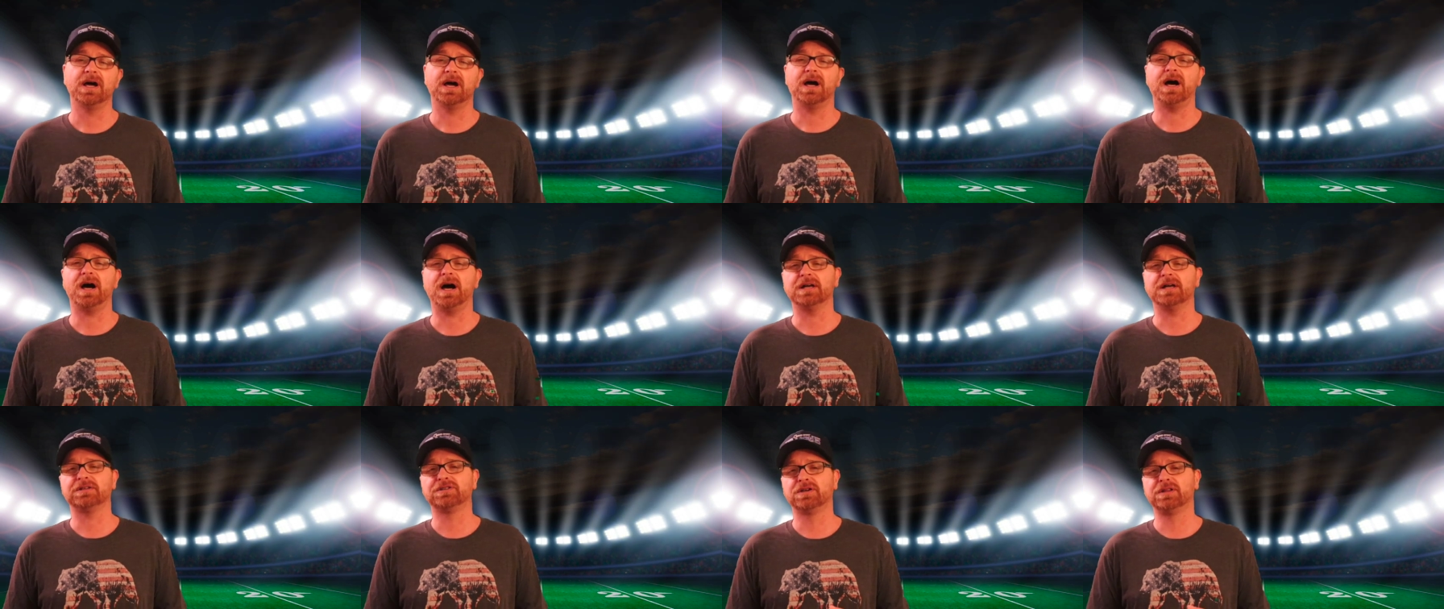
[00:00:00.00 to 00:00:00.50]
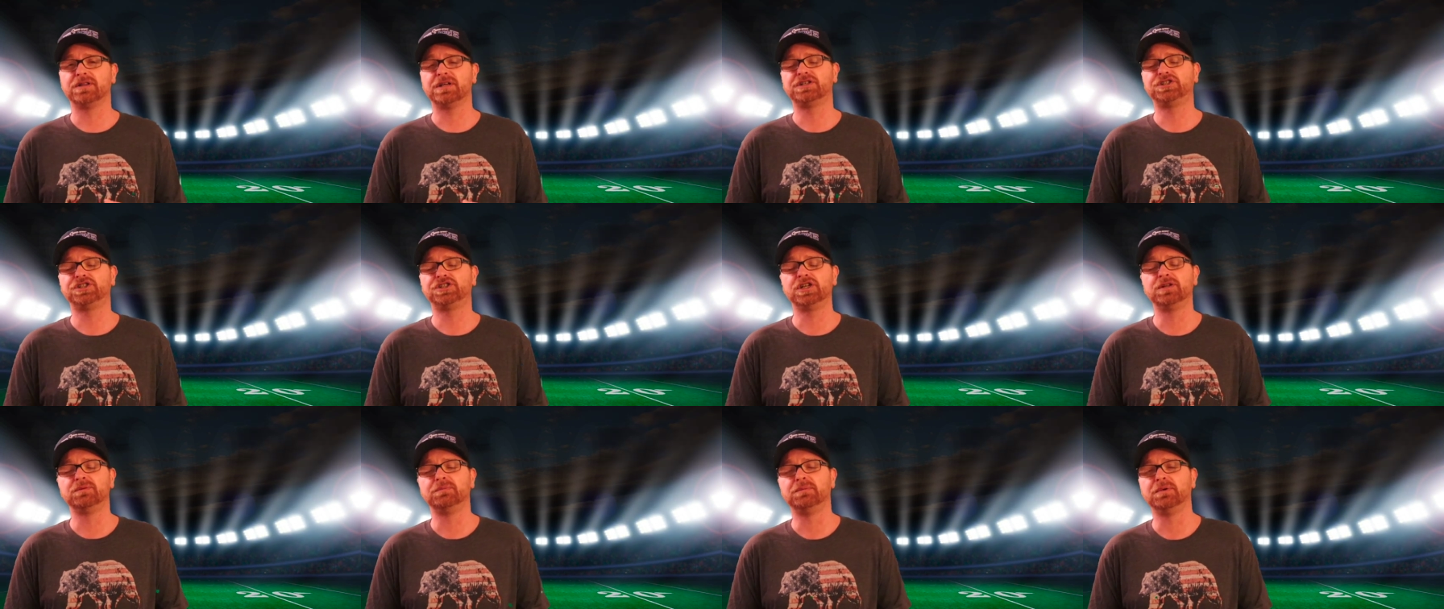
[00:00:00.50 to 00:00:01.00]
uh, so this
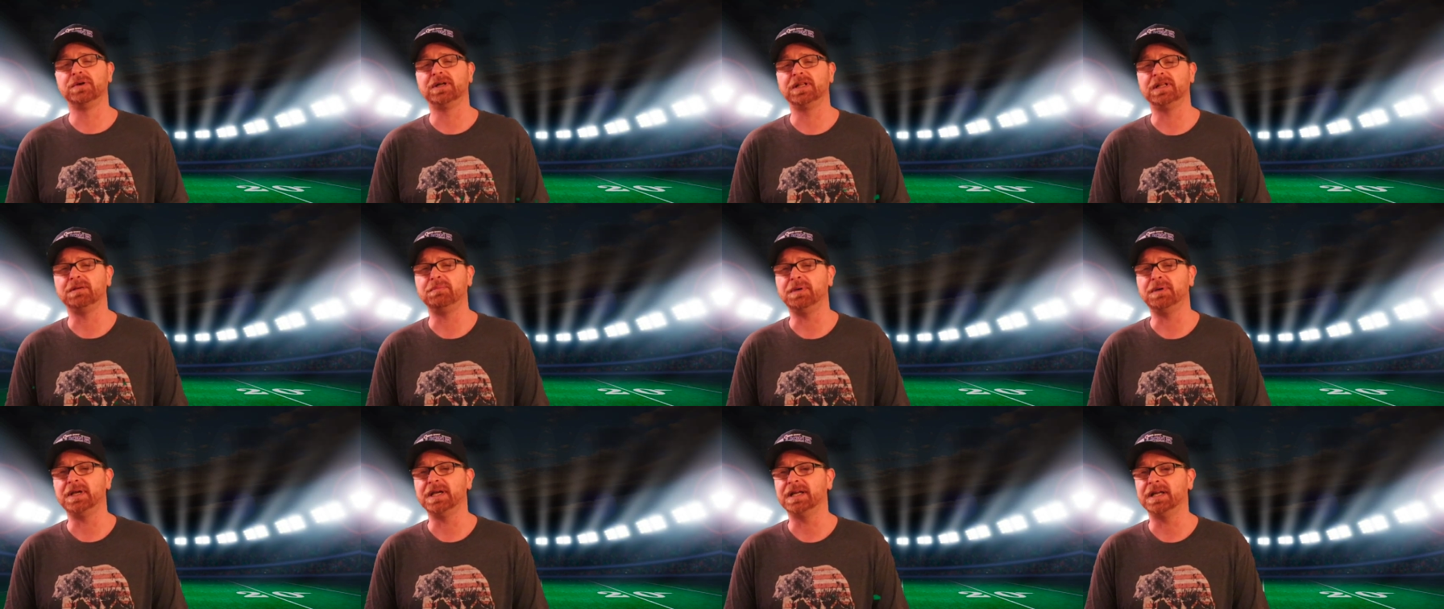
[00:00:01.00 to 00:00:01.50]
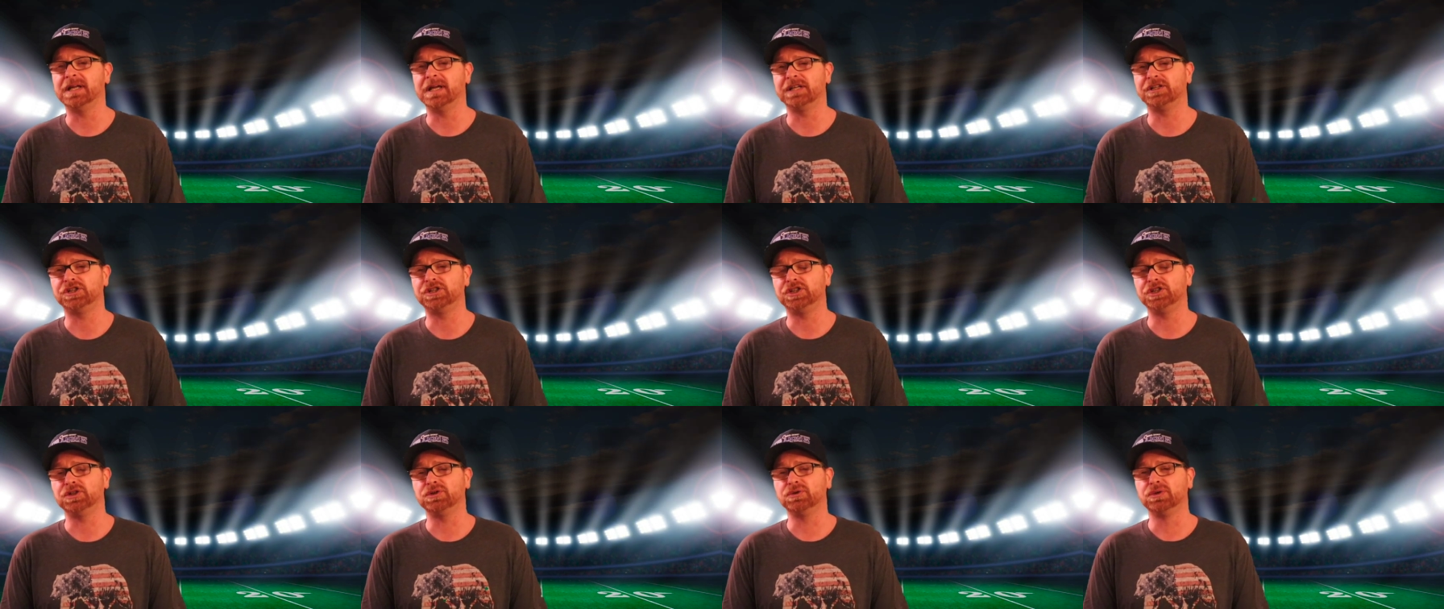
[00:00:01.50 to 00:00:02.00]
shouldn't really be an
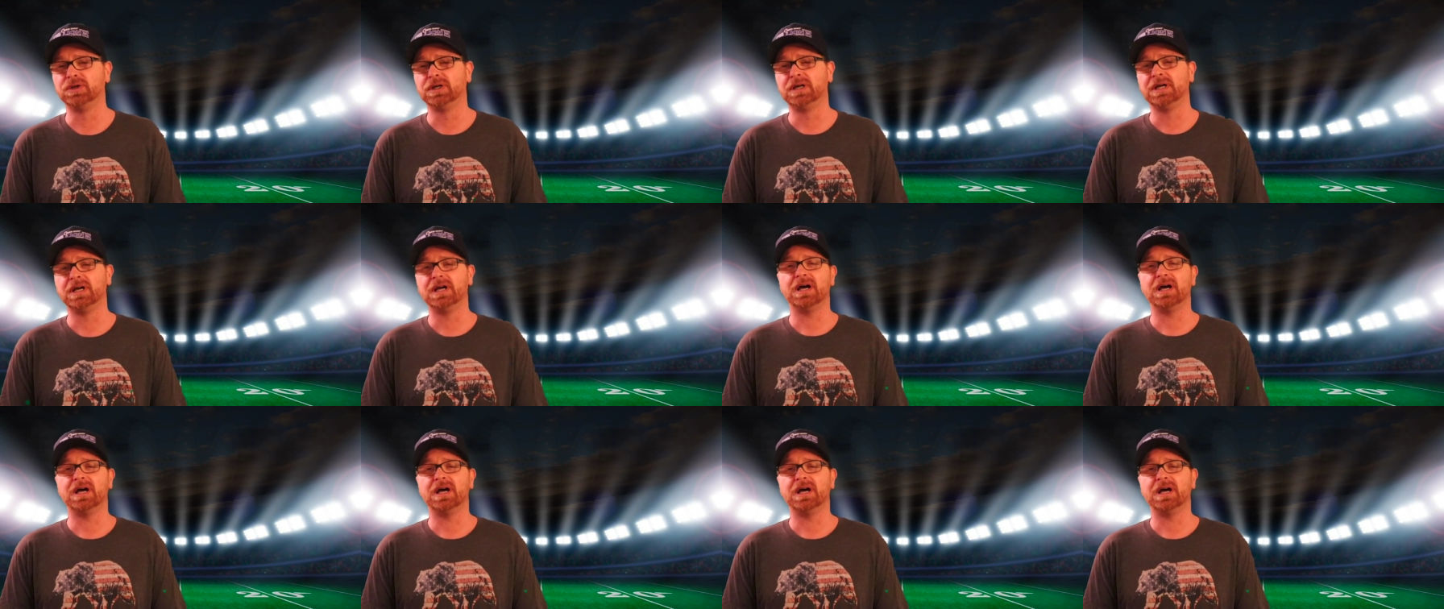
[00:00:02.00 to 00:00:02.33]
issue.